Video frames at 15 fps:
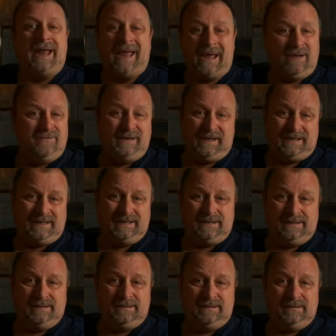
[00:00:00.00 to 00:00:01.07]
heavy
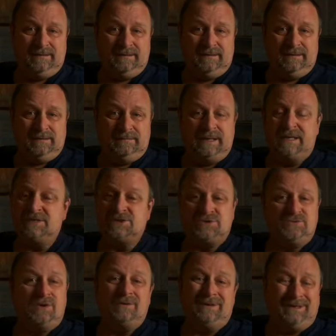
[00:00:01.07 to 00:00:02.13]
by
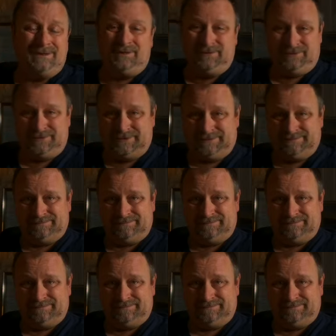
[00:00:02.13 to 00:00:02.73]
struggling under it.